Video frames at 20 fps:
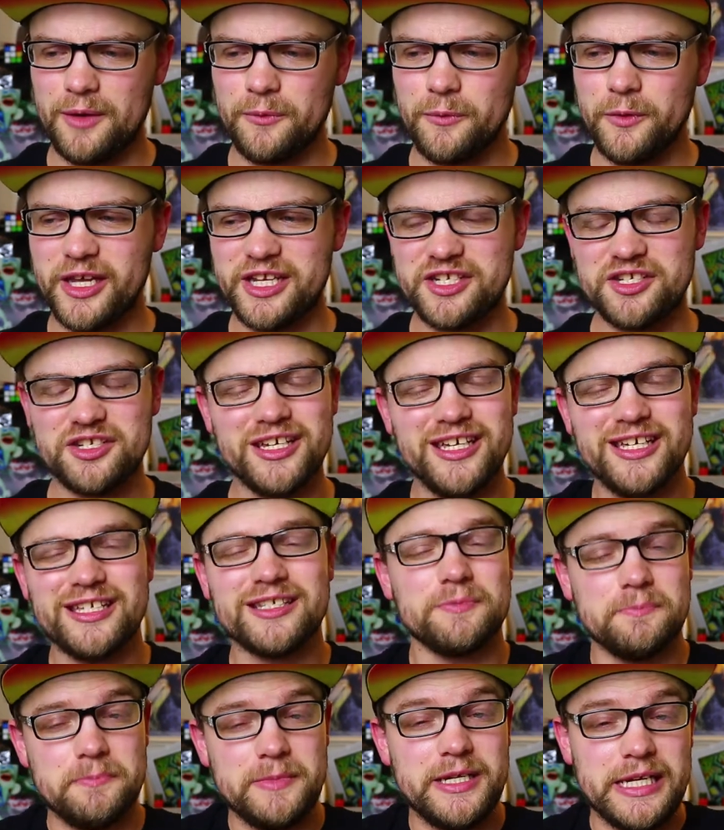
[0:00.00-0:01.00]
which
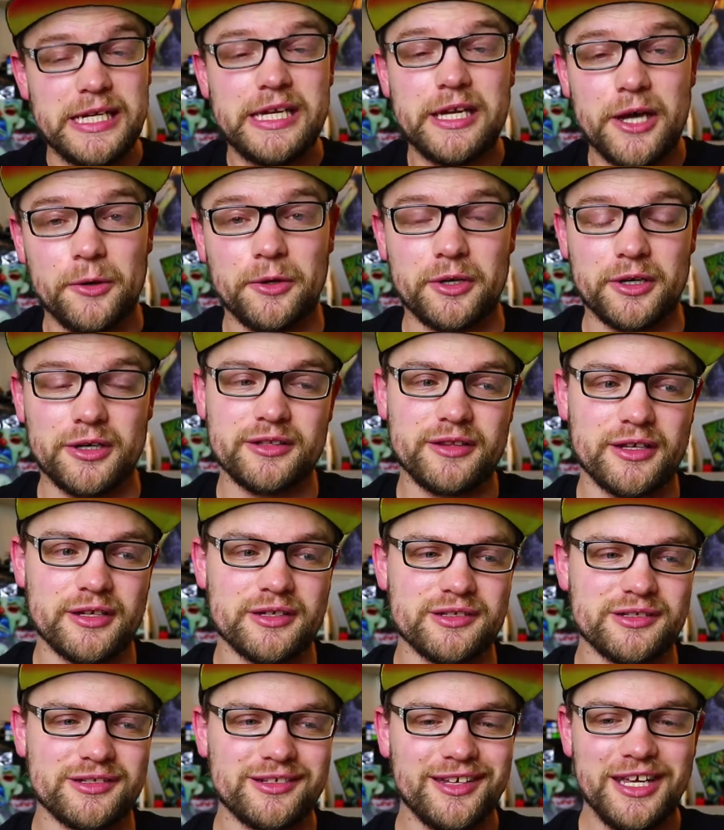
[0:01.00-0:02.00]
is mediocre.
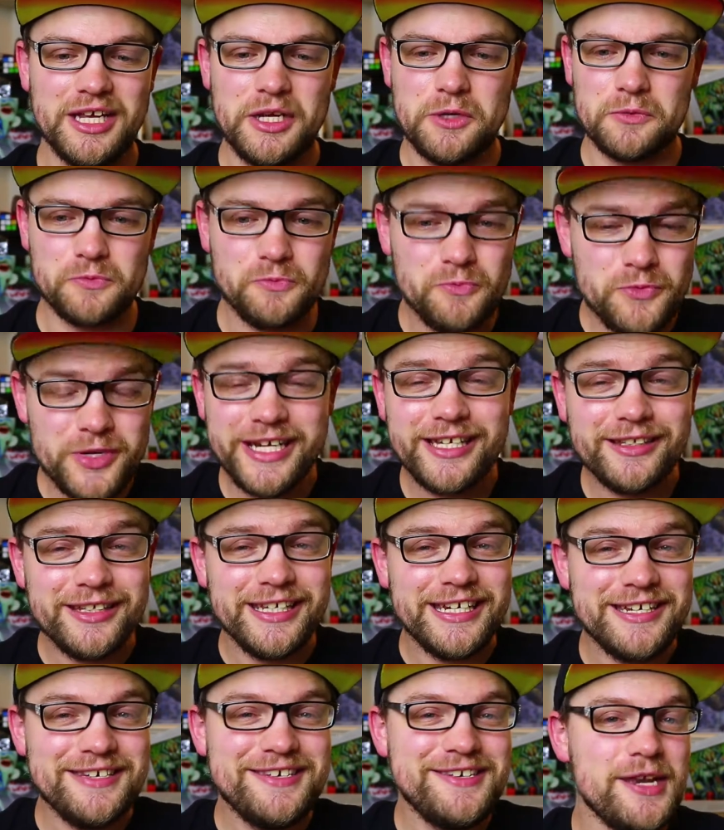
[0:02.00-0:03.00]
There's
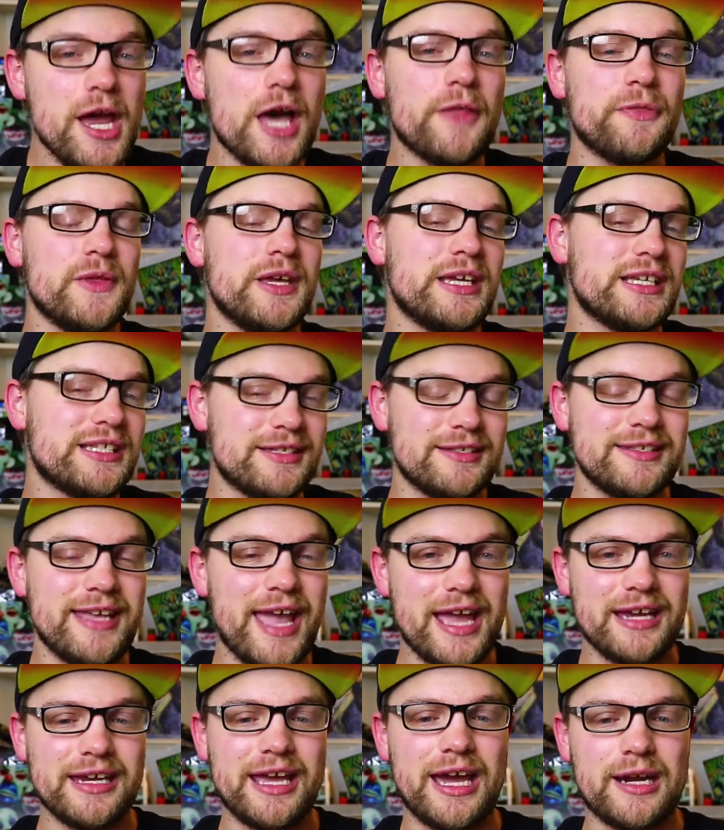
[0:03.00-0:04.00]
really nothing
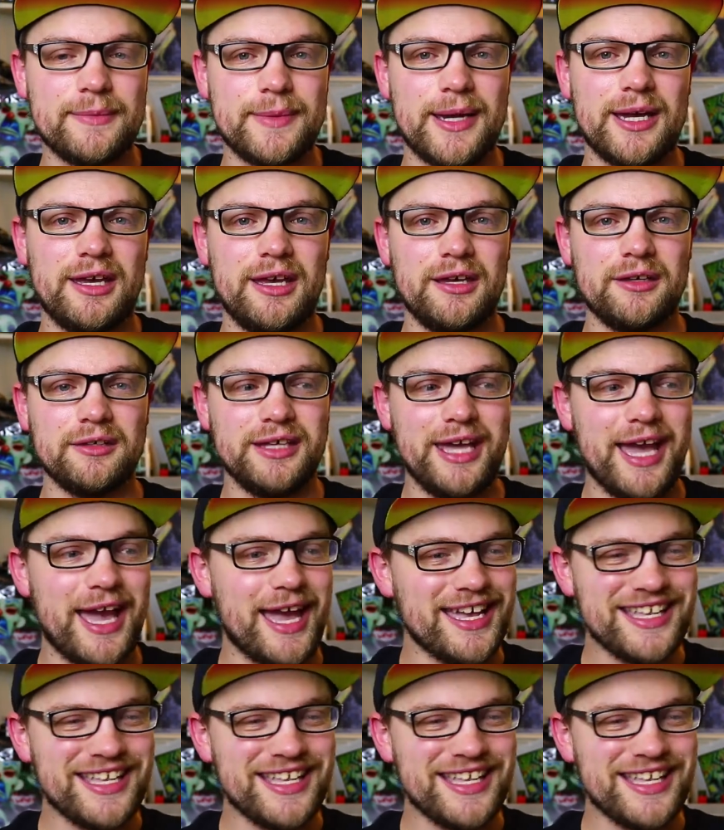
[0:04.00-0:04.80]
stand out about Hell Yeah.